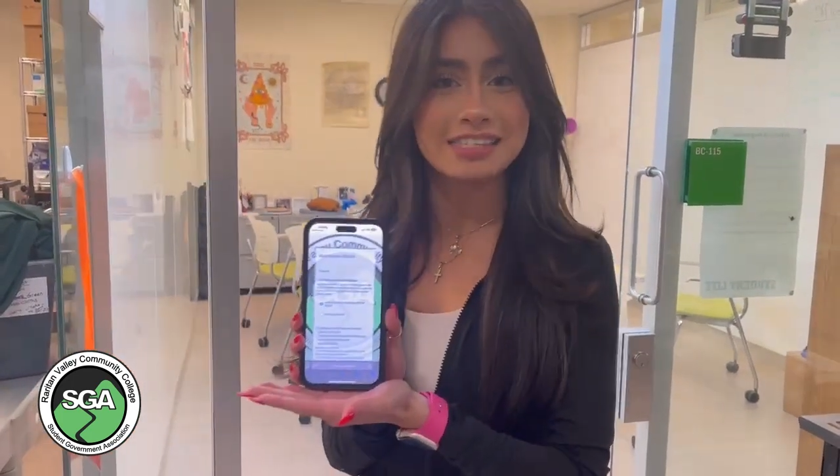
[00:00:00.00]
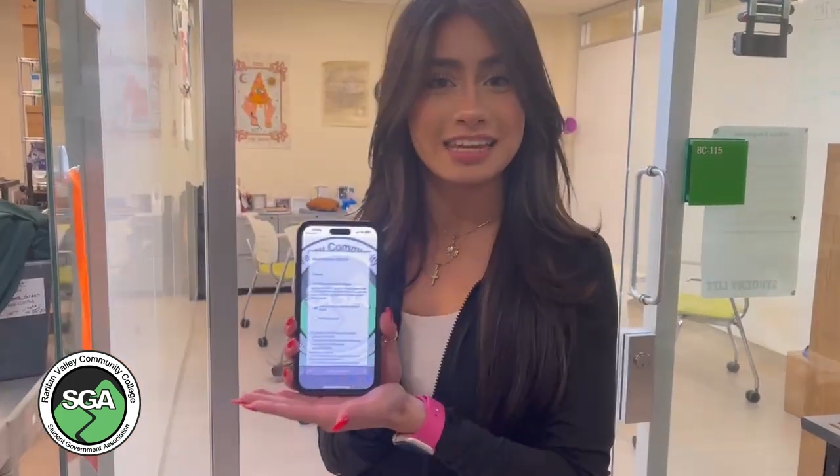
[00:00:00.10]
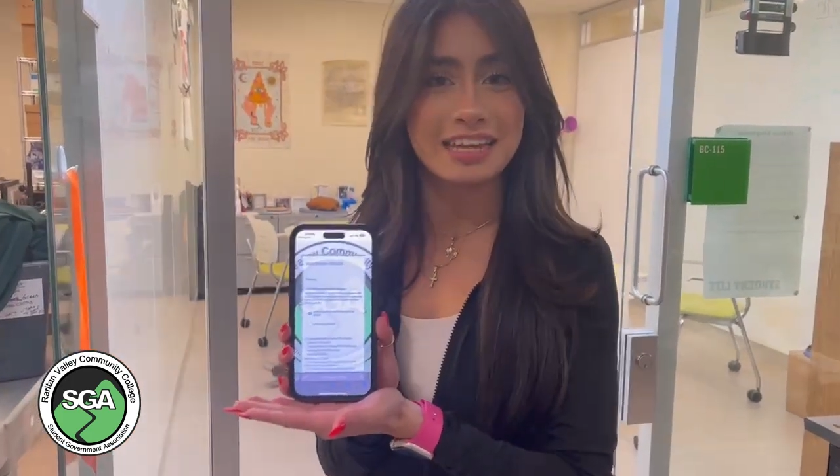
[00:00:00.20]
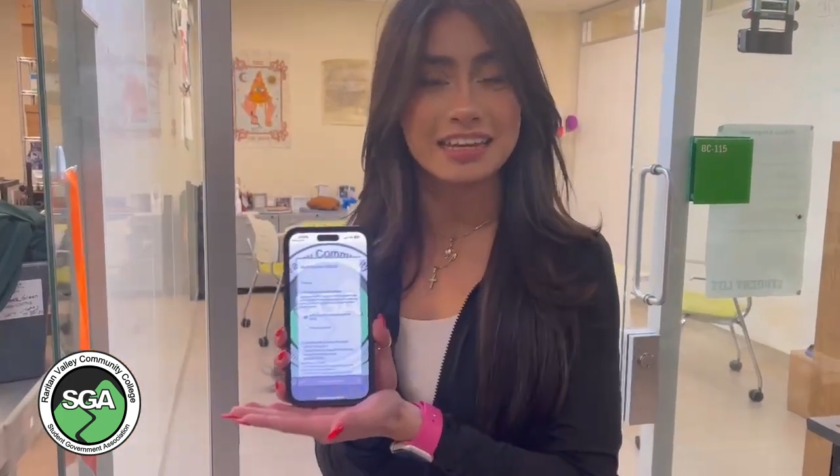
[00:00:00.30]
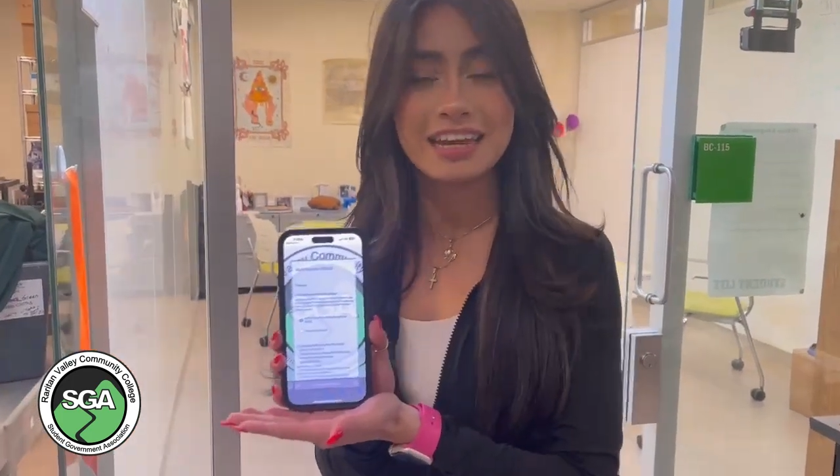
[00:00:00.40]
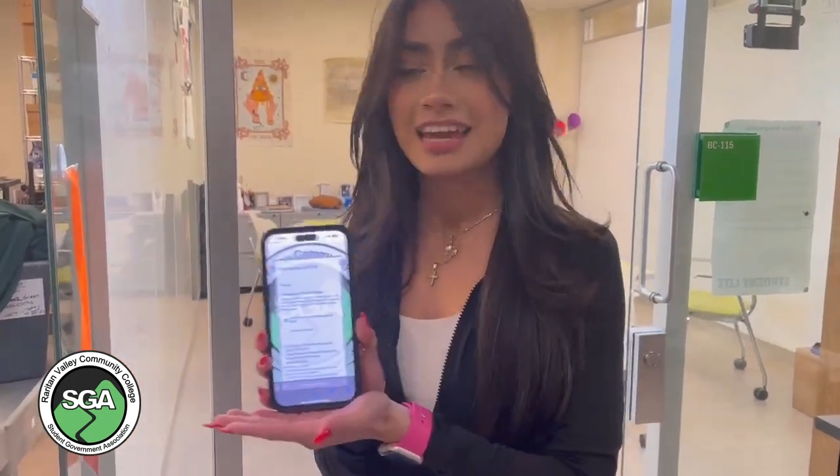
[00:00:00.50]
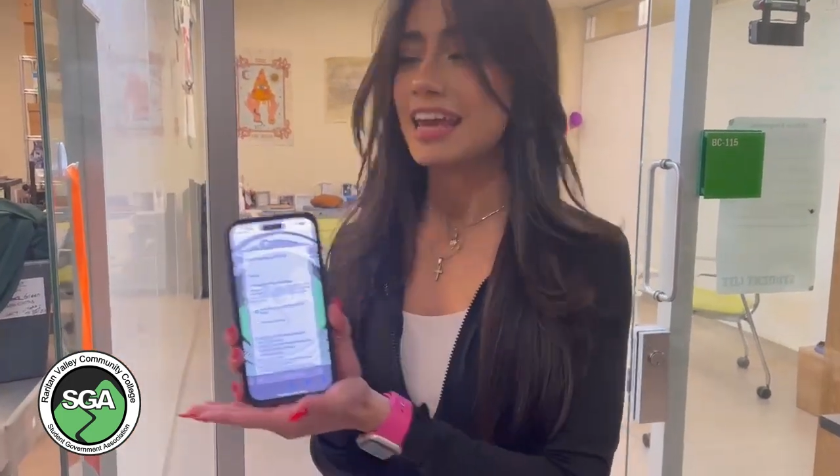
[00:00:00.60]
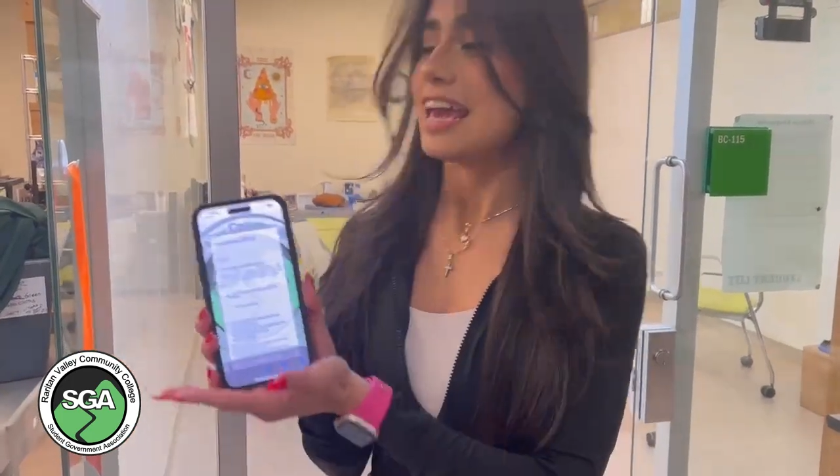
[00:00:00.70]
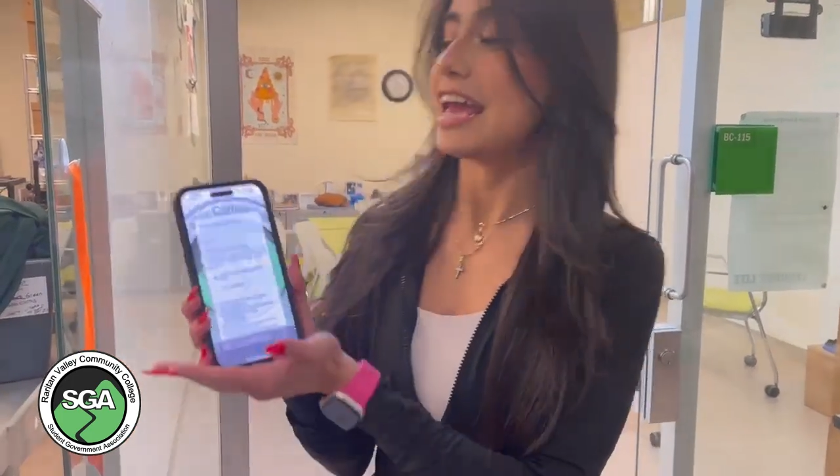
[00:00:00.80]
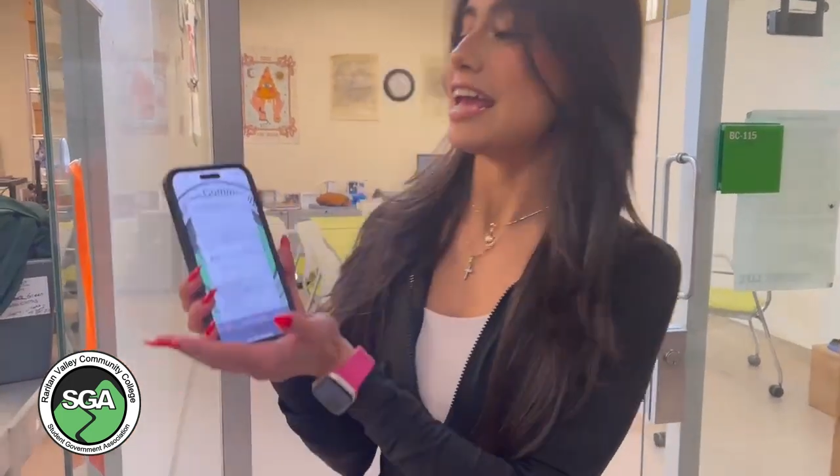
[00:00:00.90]
and
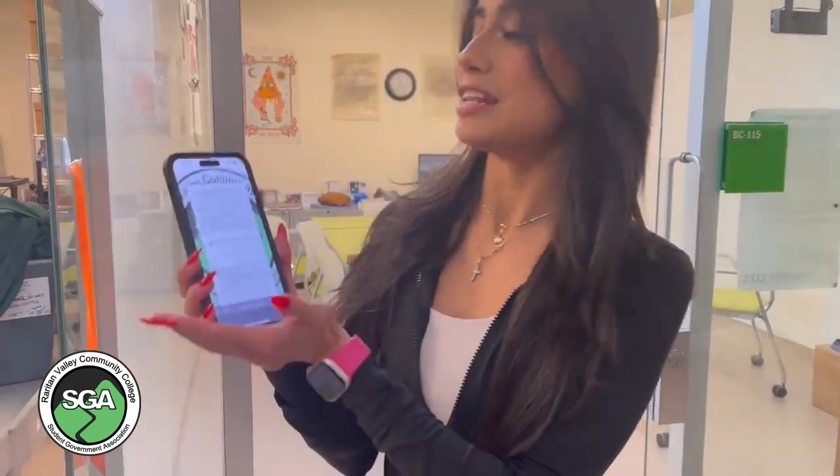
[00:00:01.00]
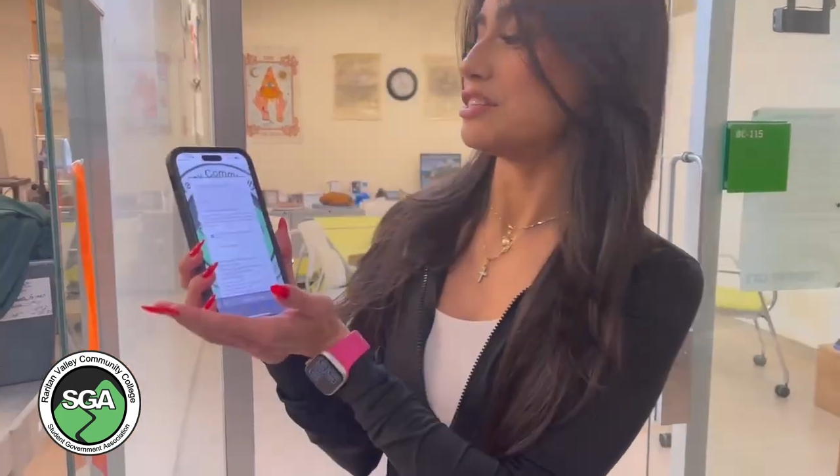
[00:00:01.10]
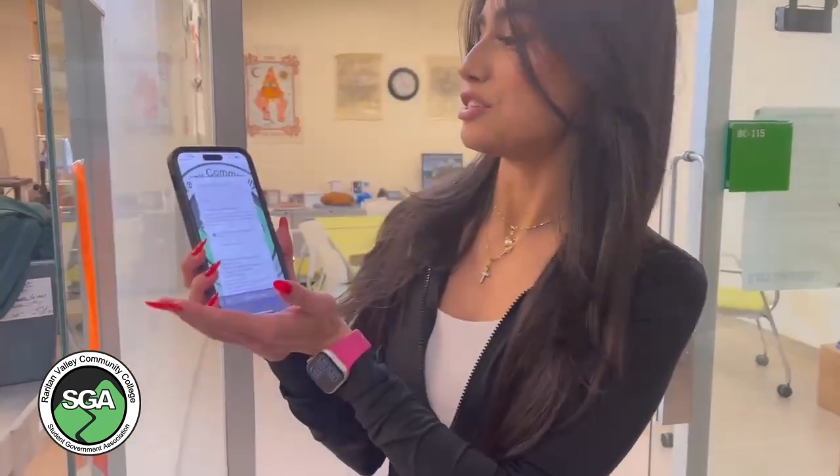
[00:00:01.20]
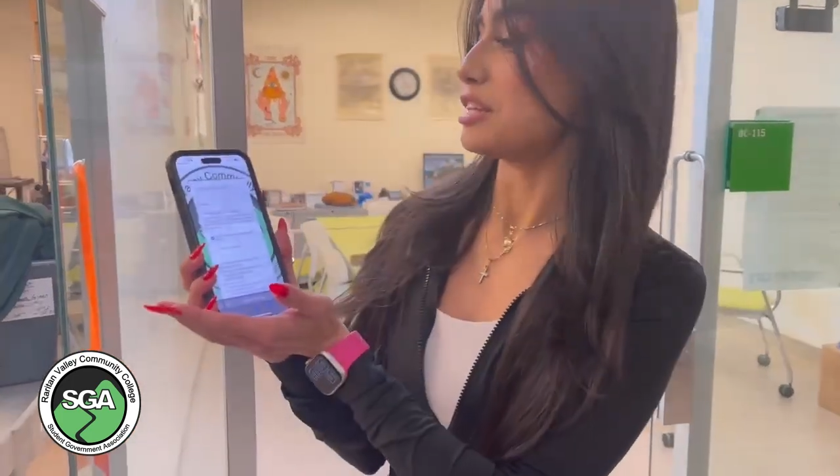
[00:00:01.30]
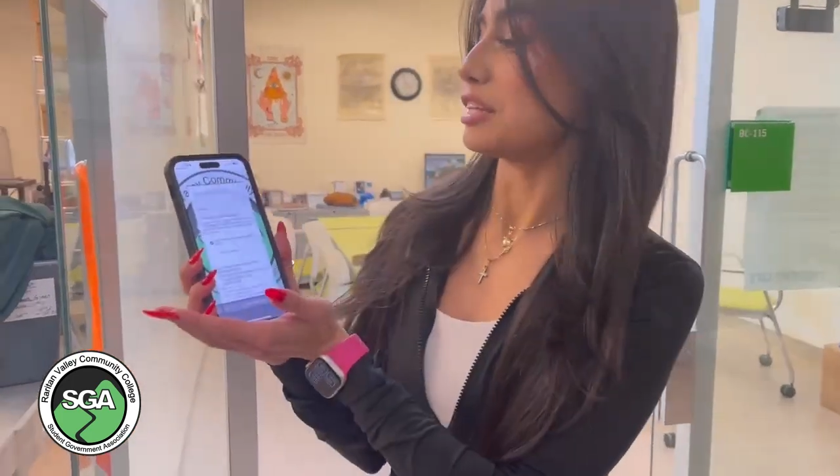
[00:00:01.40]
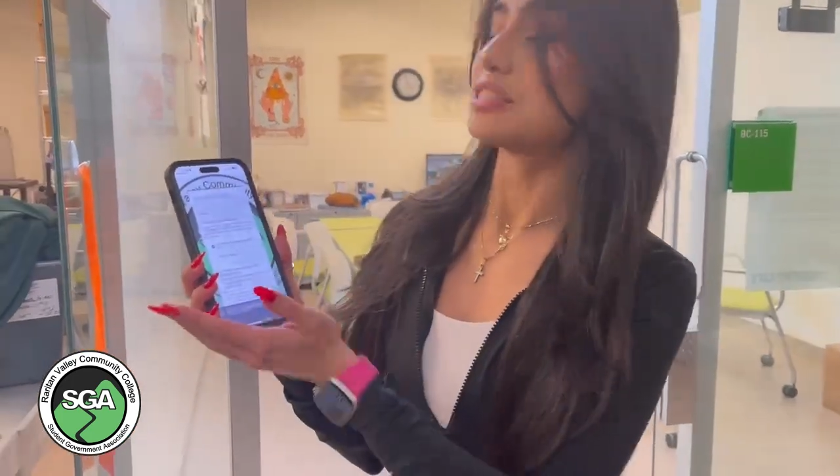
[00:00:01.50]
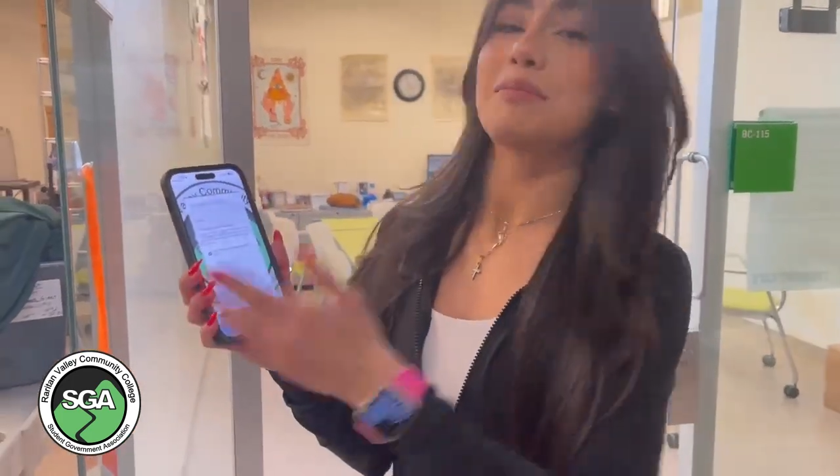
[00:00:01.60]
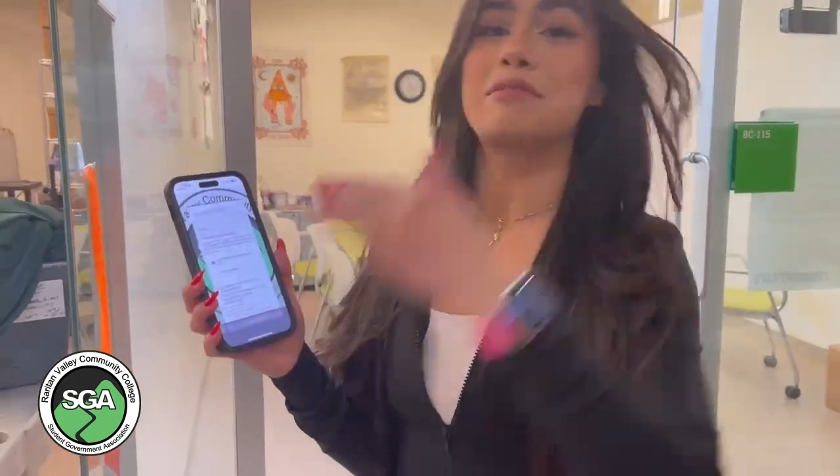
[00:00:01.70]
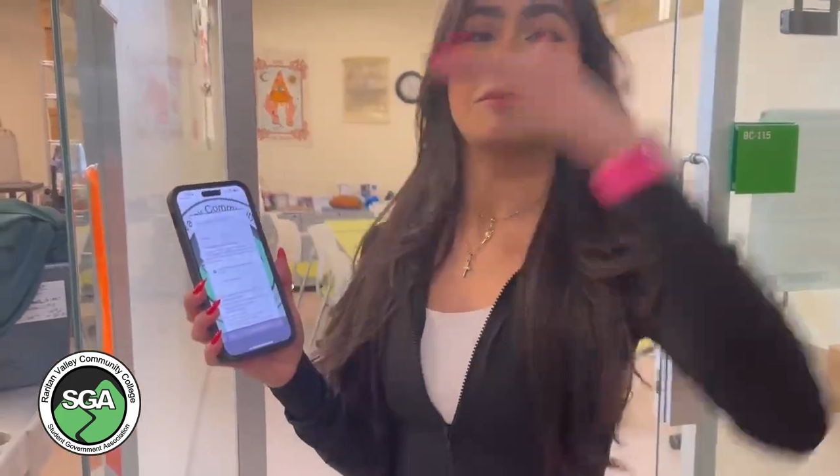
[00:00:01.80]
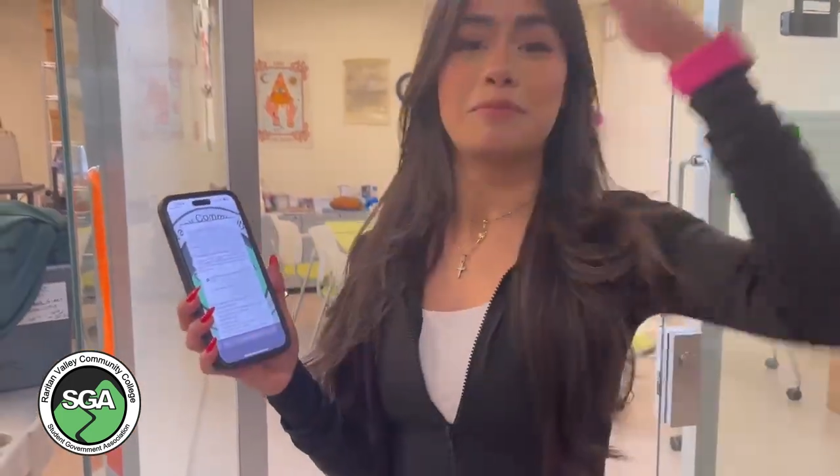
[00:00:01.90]
it's at the top
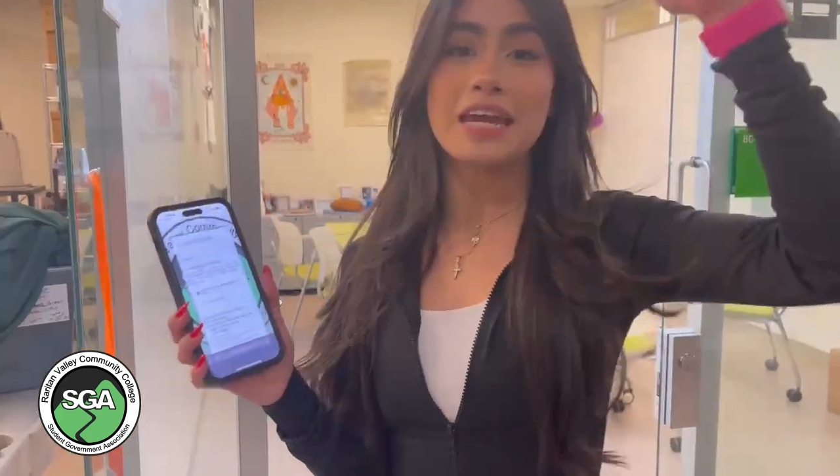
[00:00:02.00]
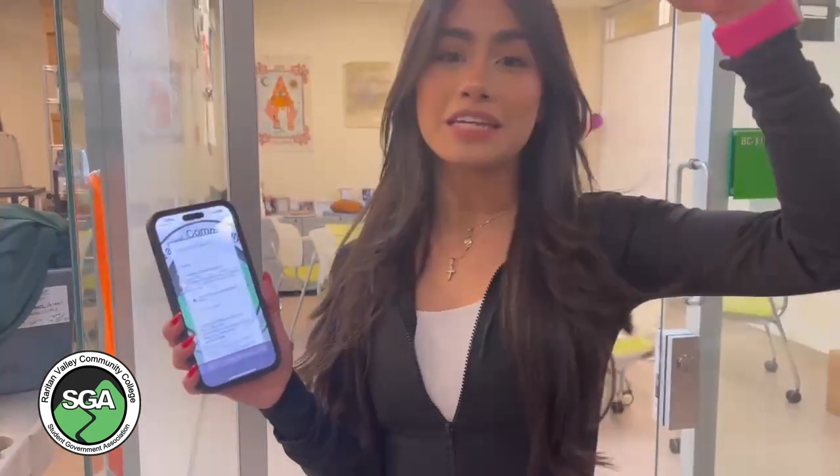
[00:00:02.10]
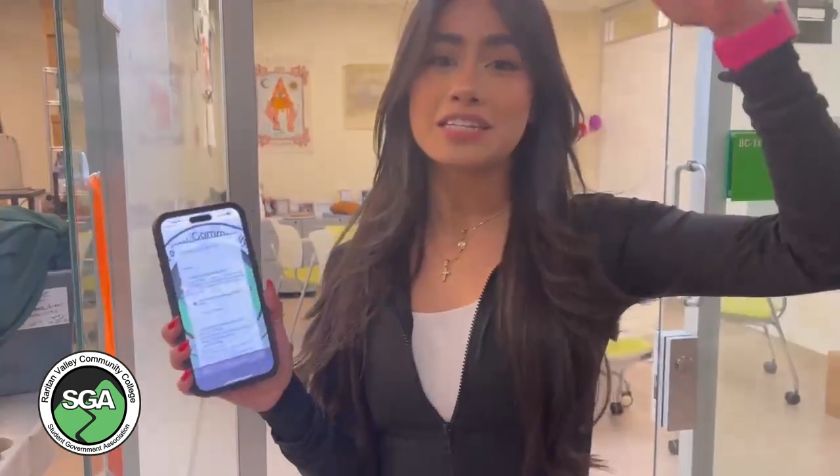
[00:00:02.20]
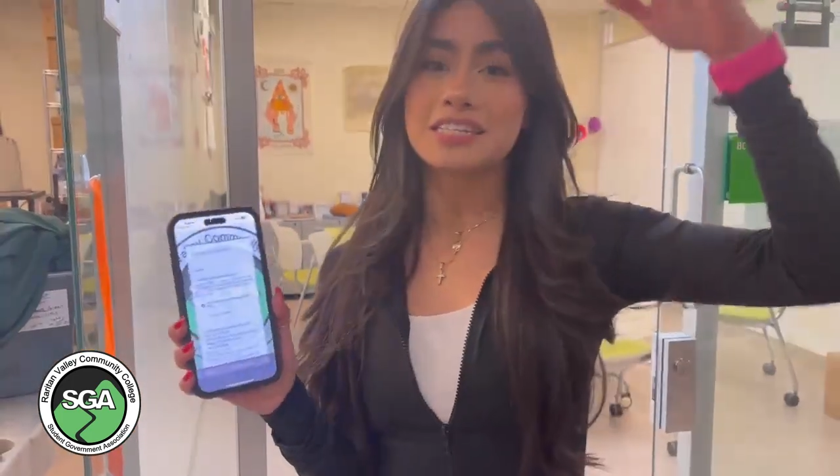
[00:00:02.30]
of the page.